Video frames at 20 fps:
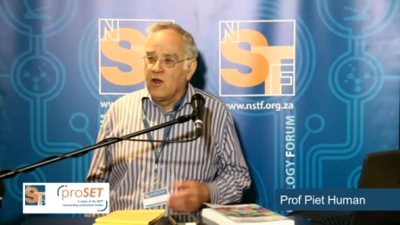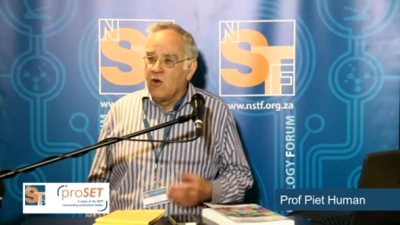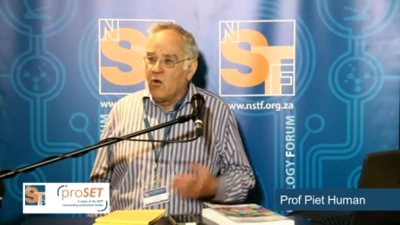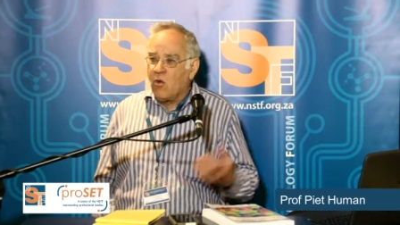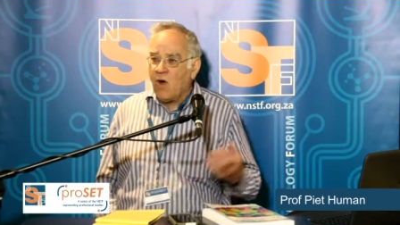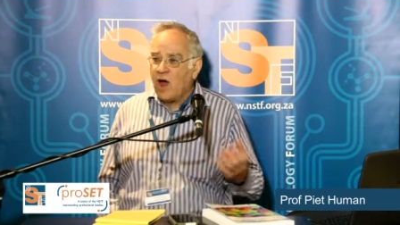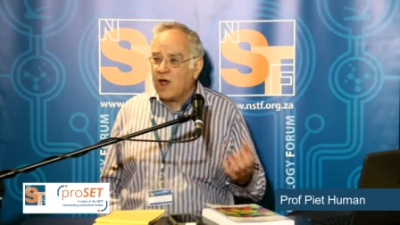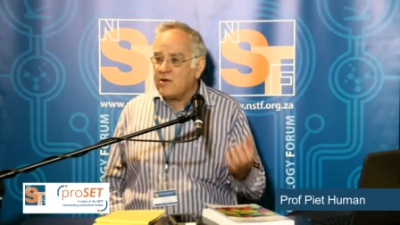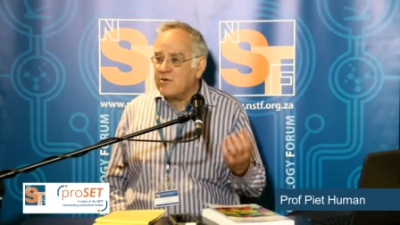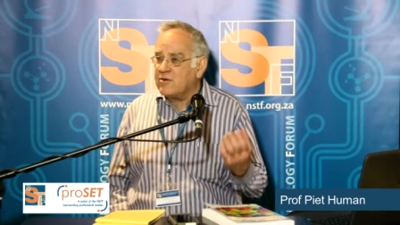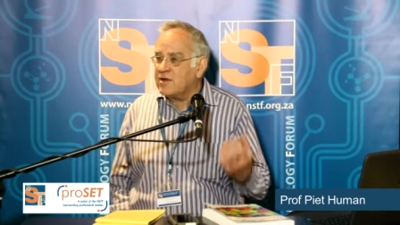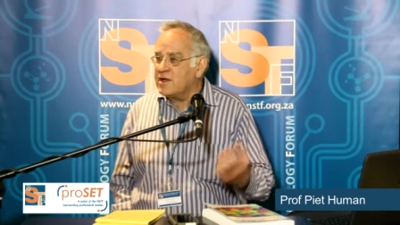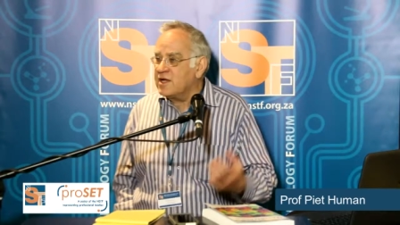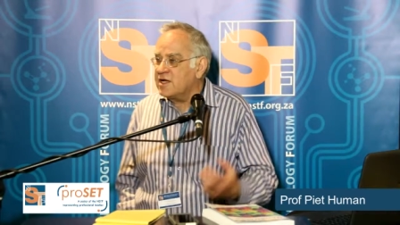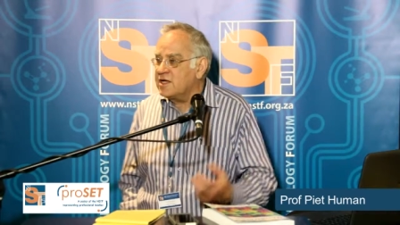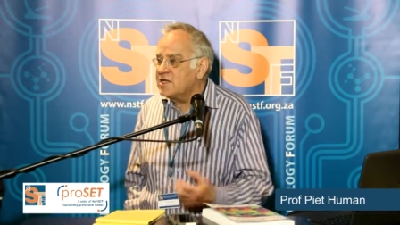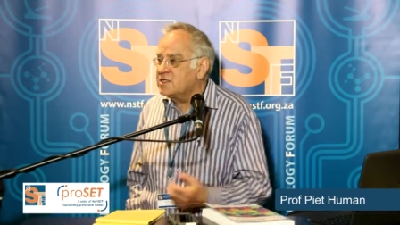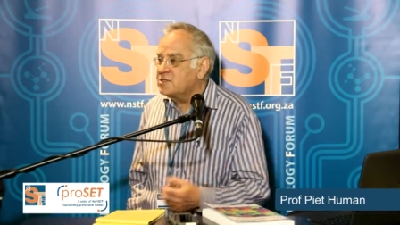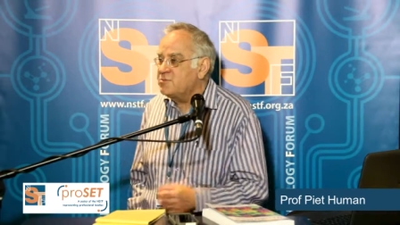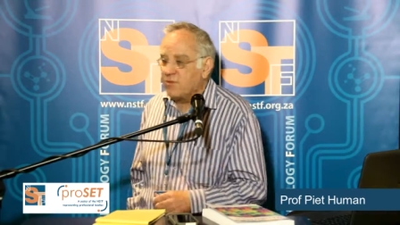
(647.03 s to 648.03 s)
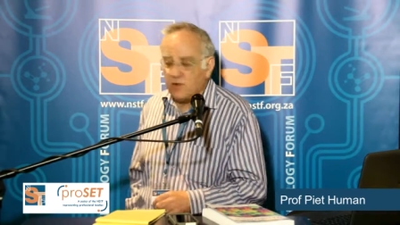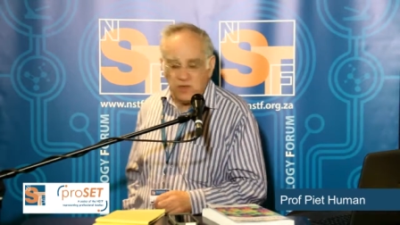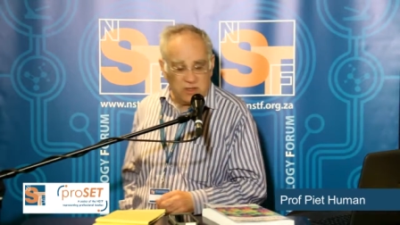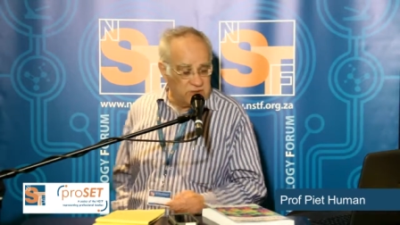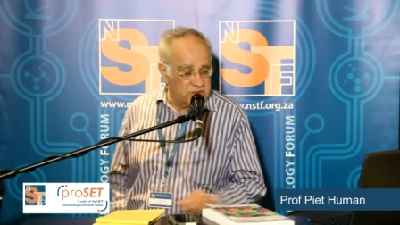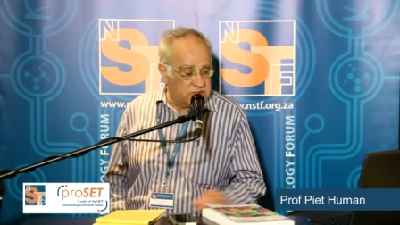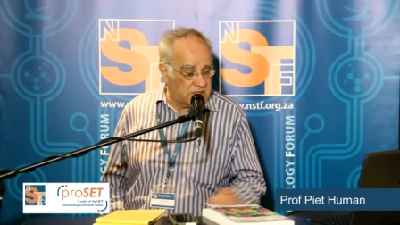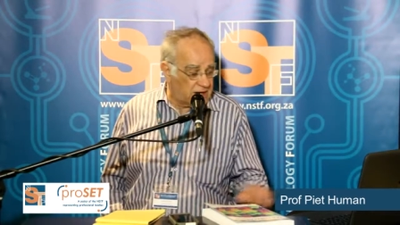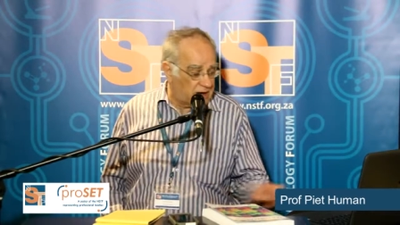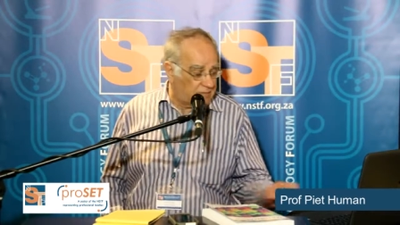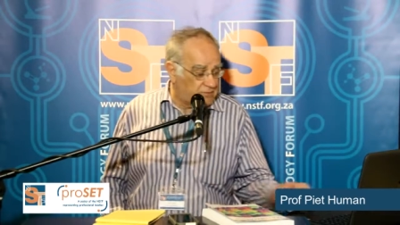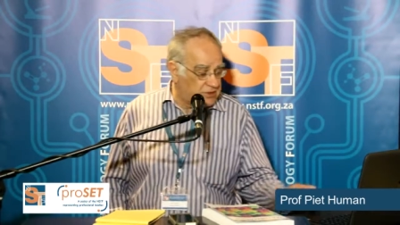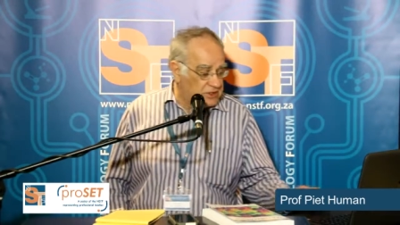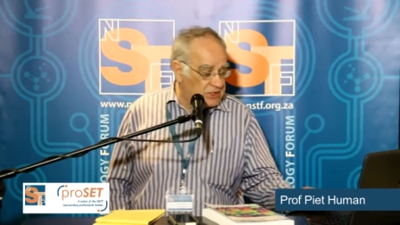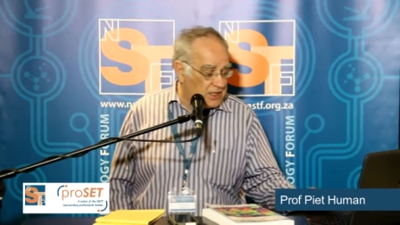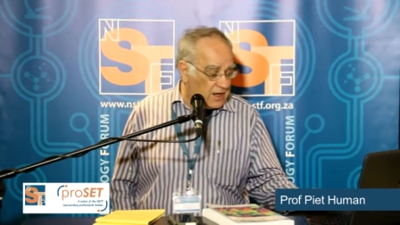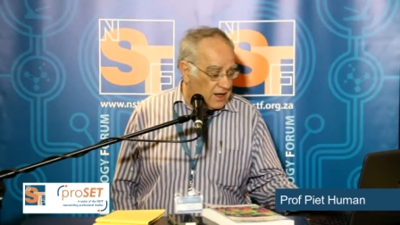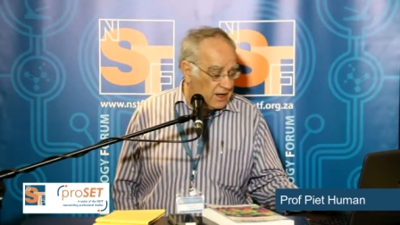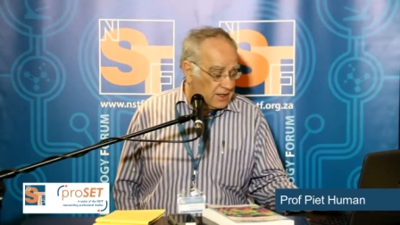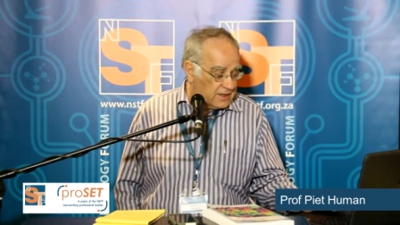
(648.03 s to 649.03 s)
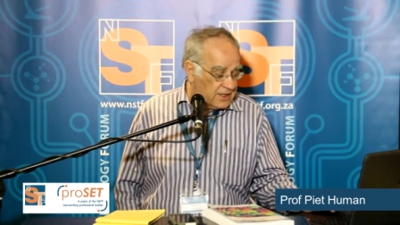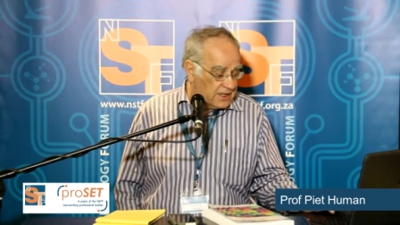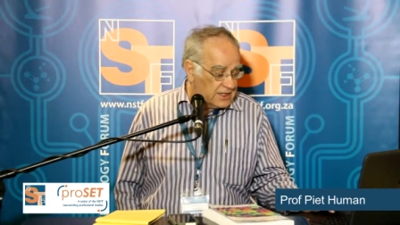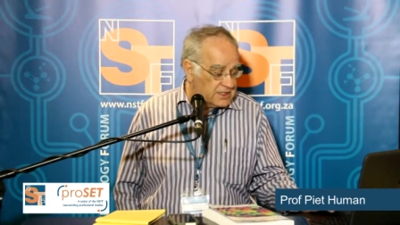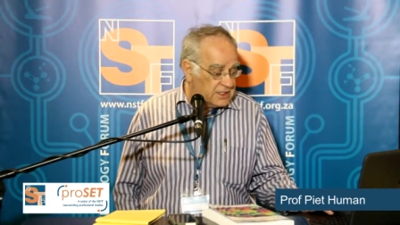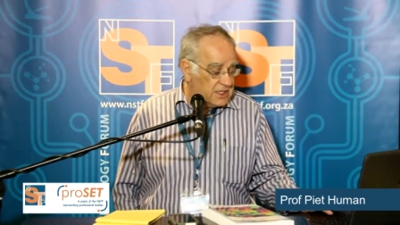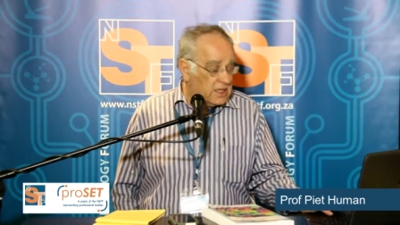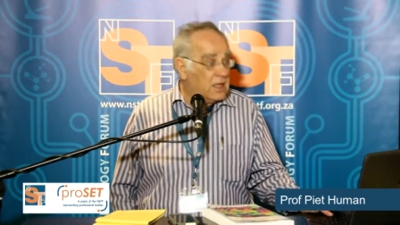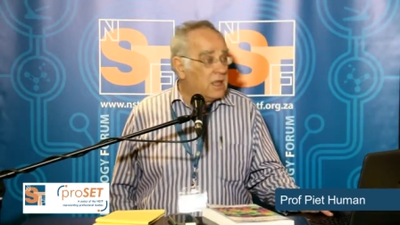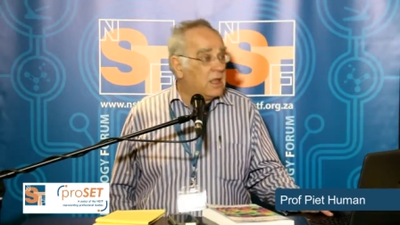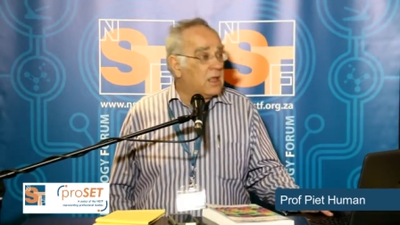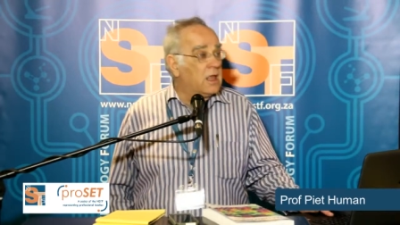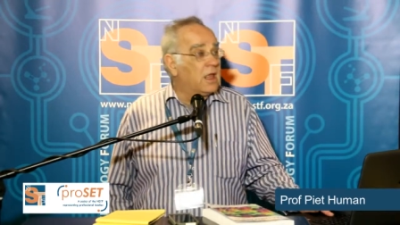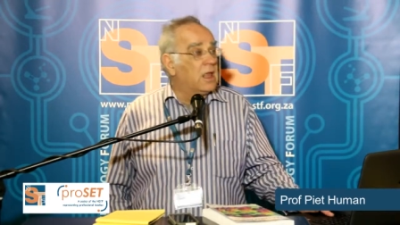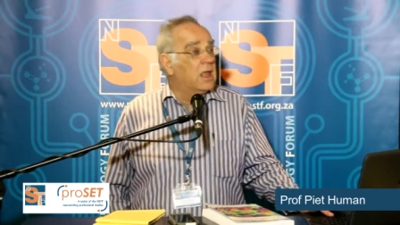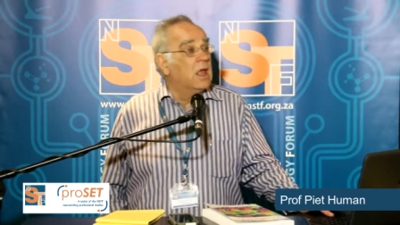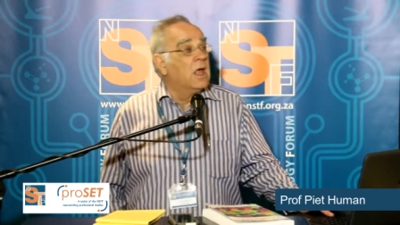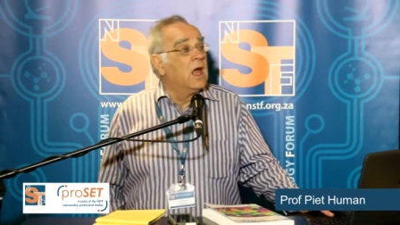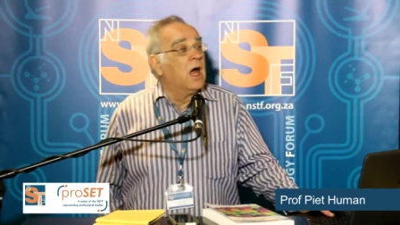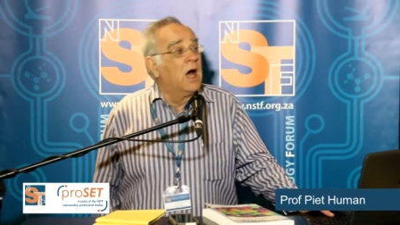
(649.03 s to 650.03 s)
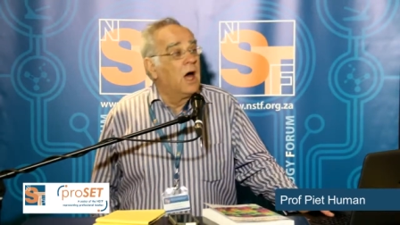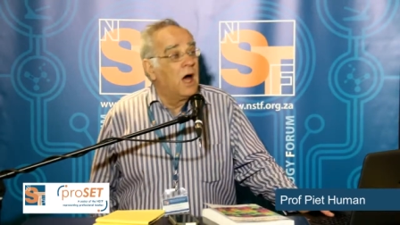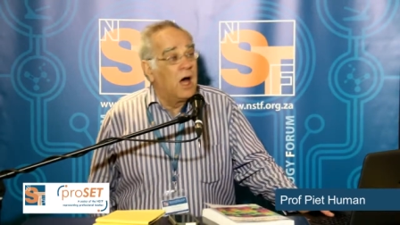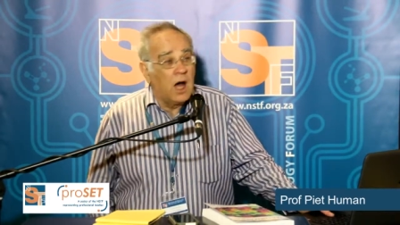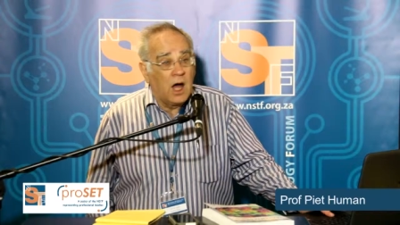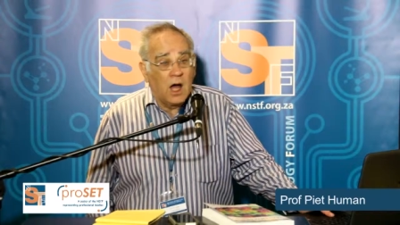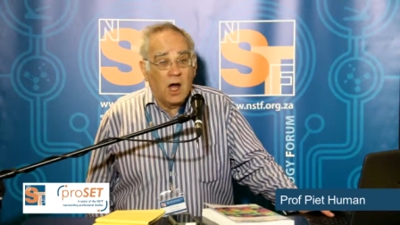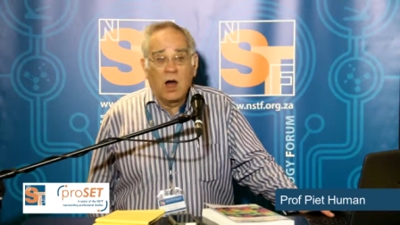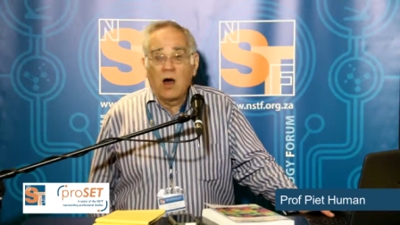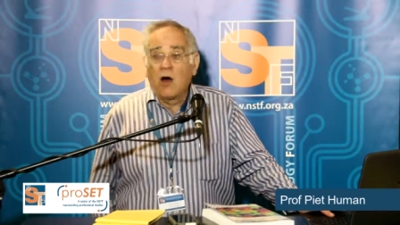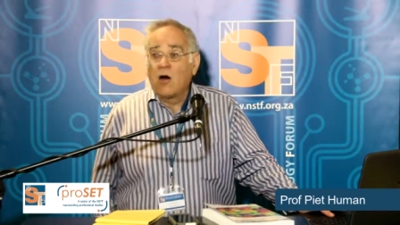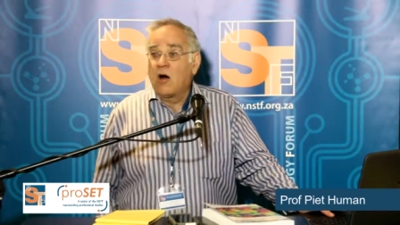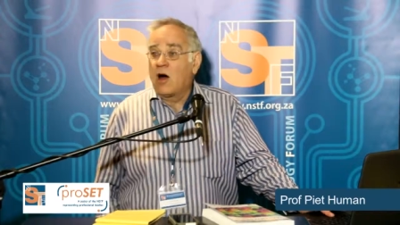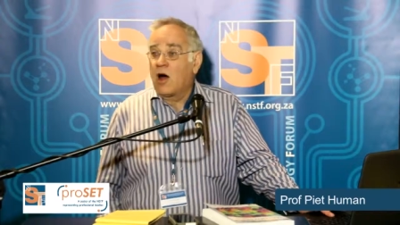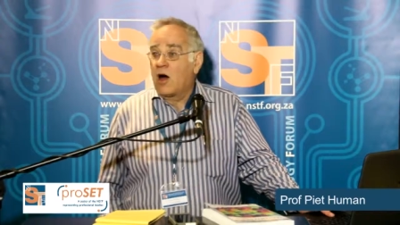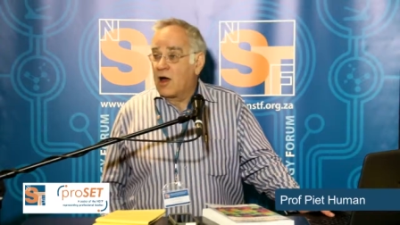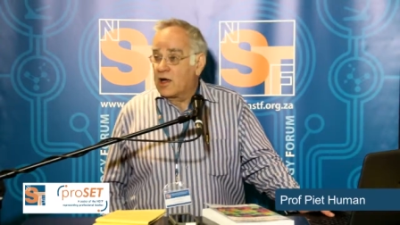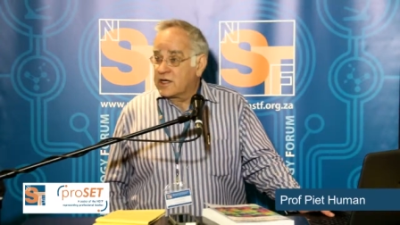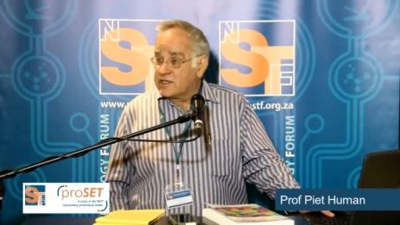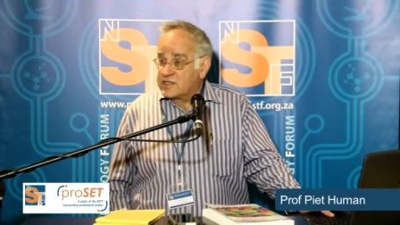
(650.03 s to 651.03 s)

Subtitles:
Why do learners produce rubbish like this? I